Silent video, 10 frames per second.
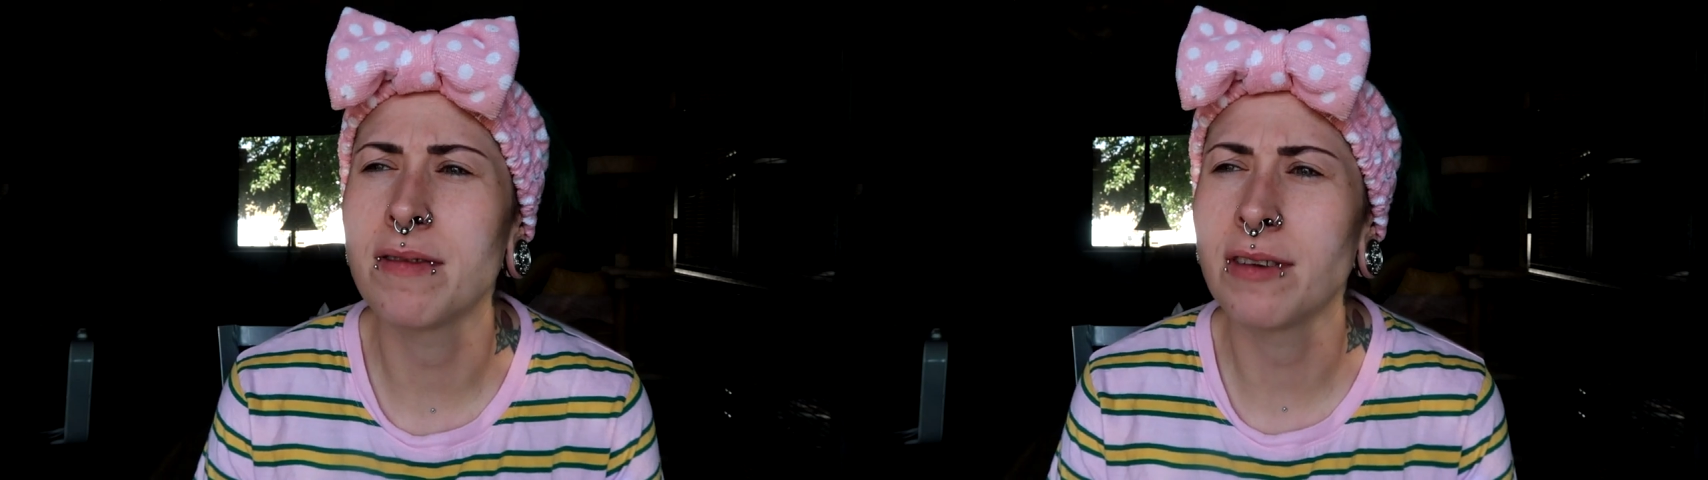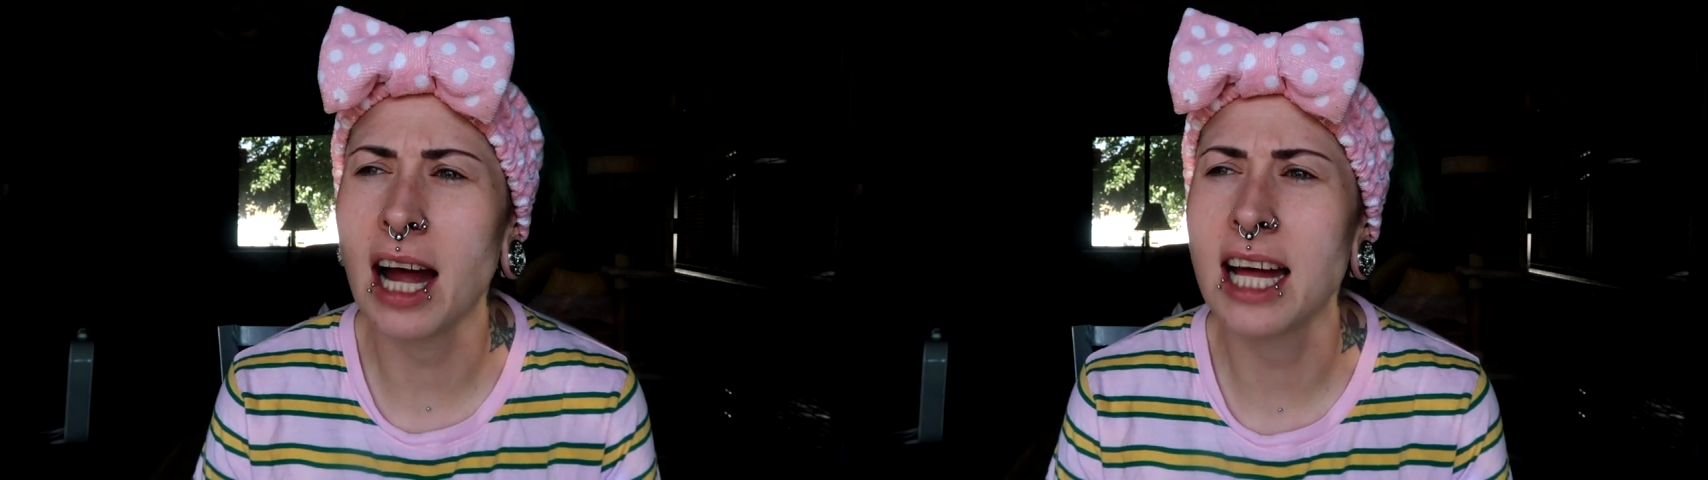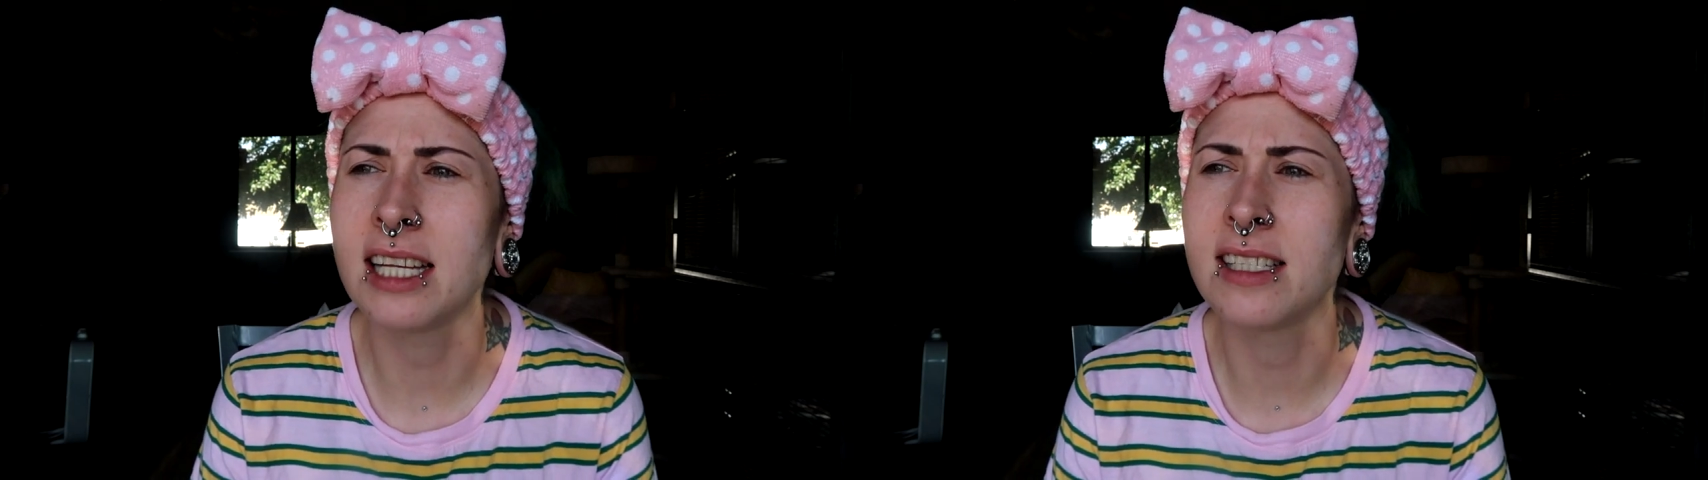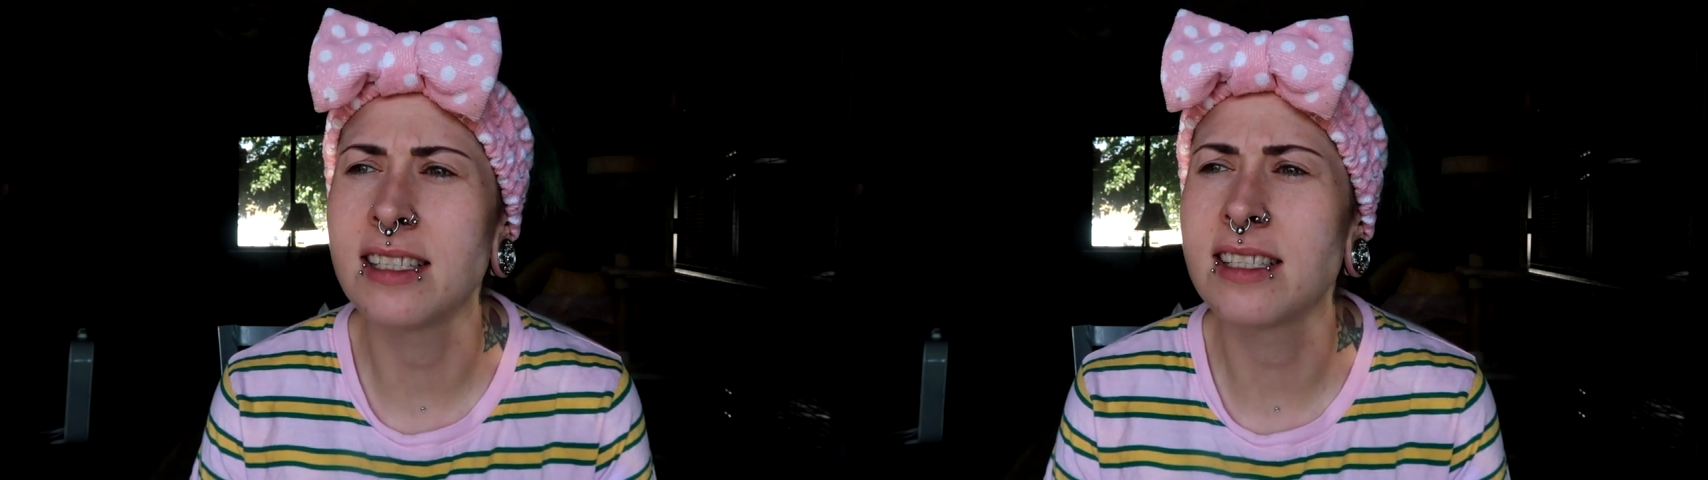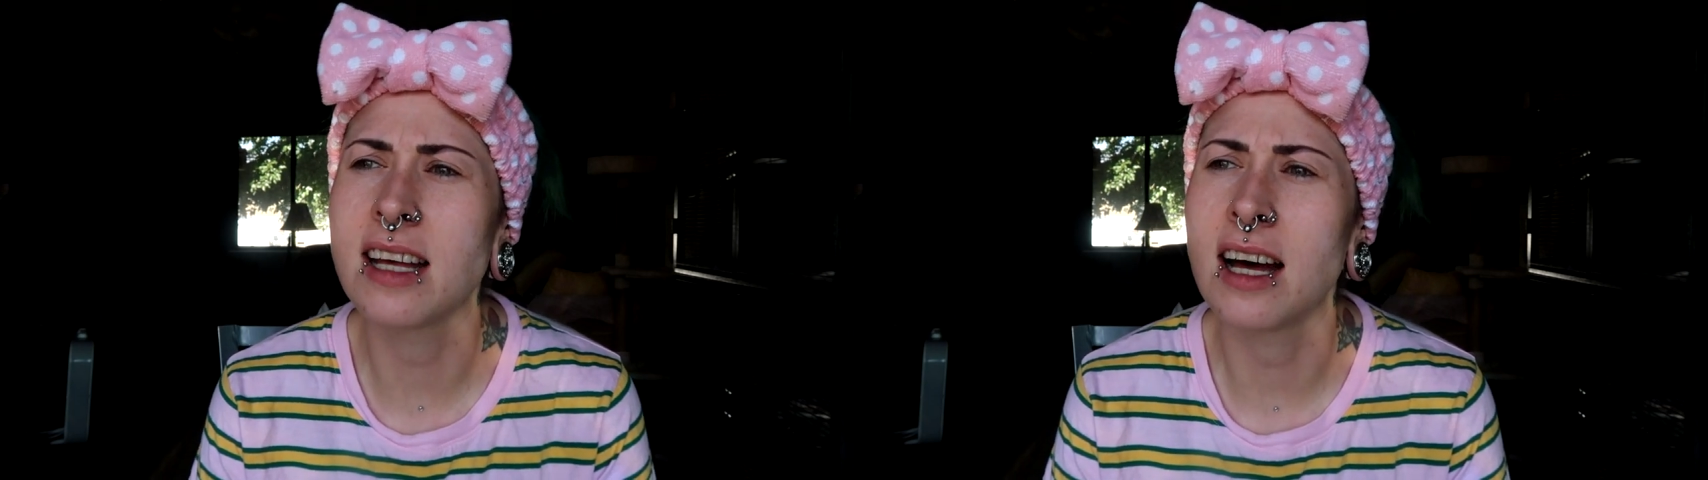
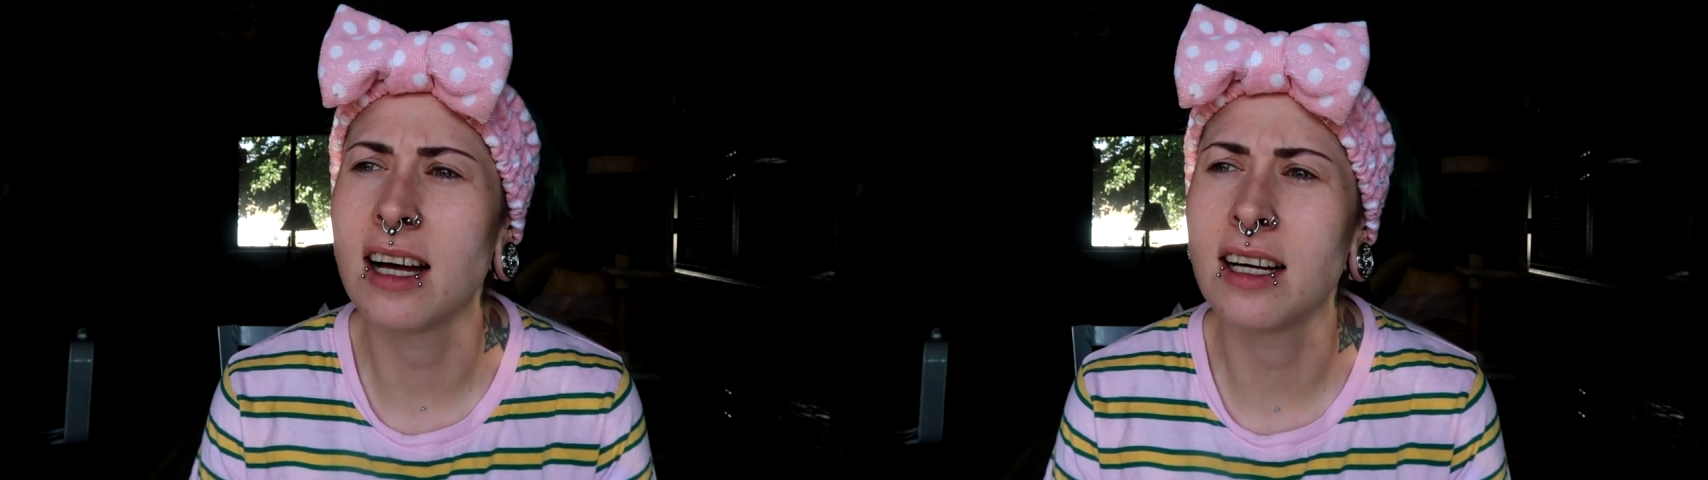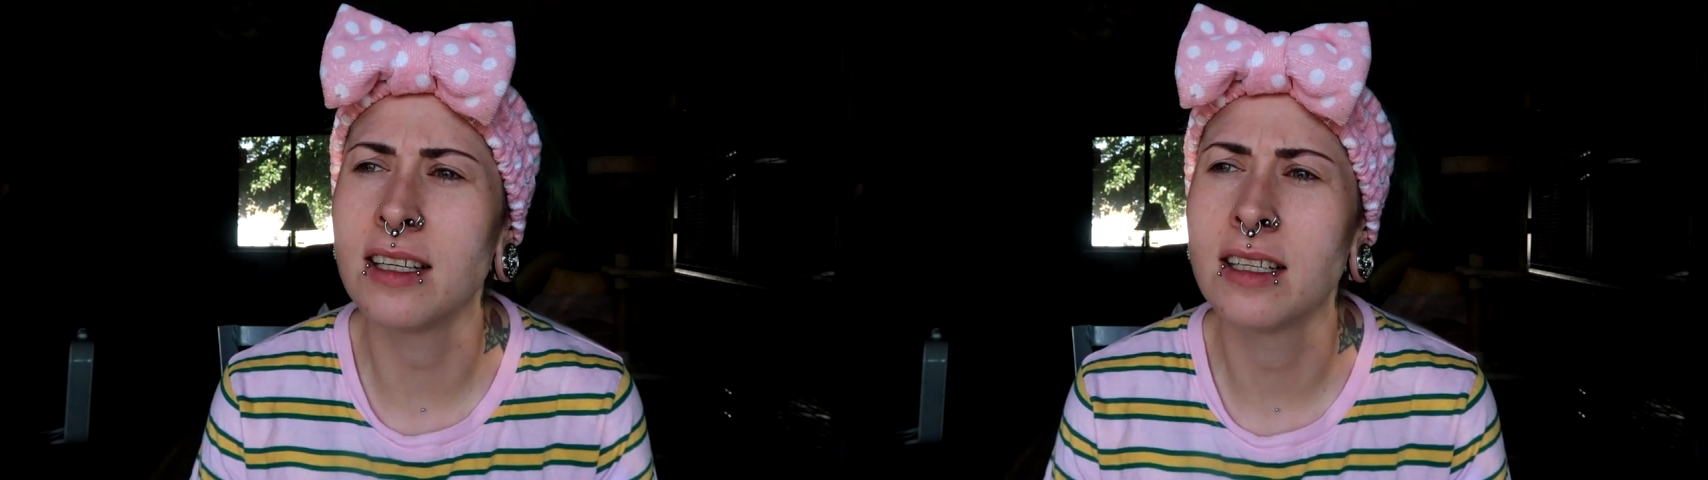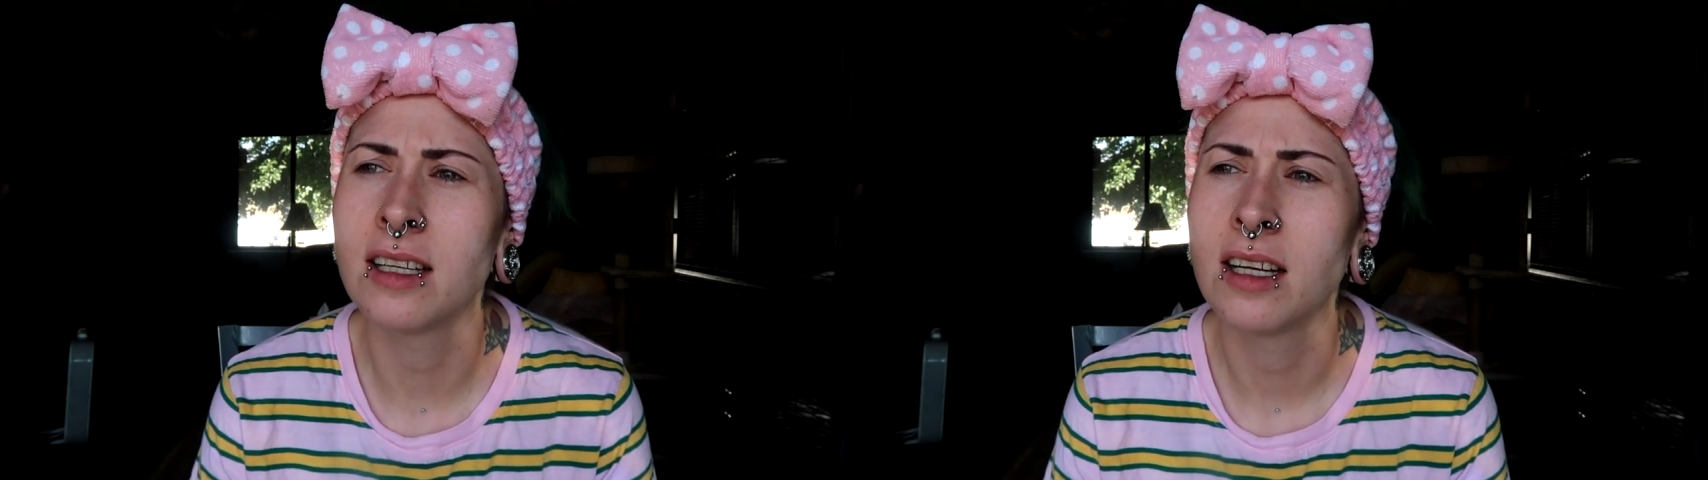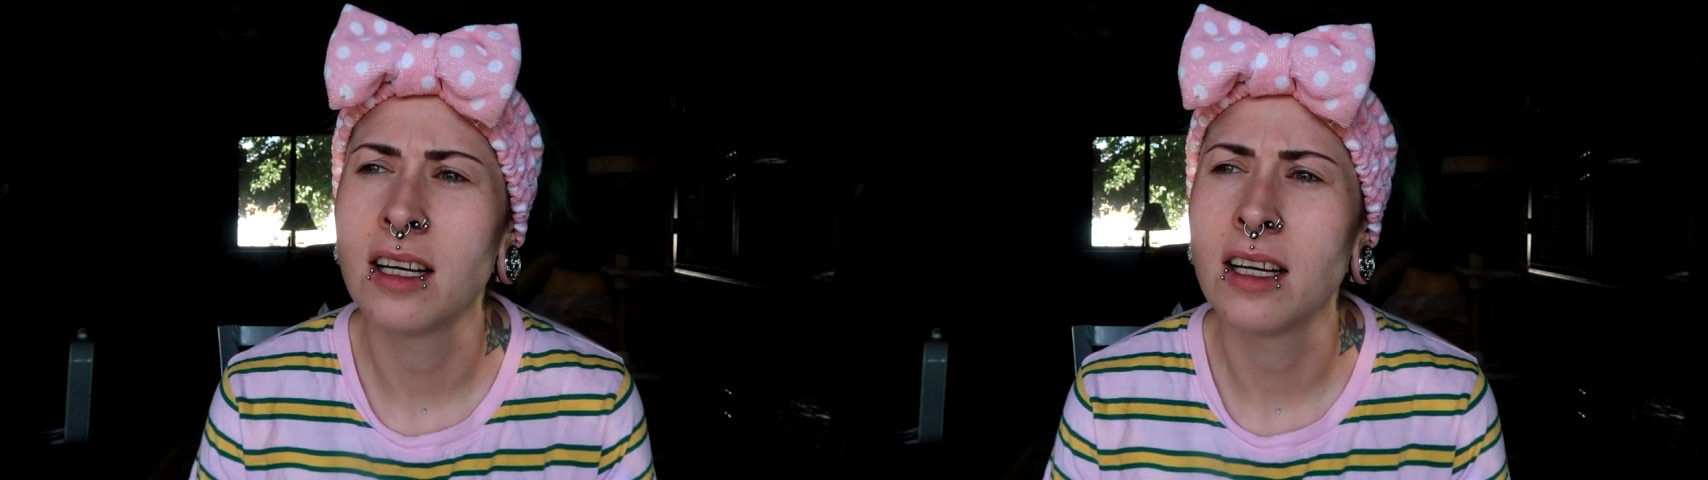friends, uh,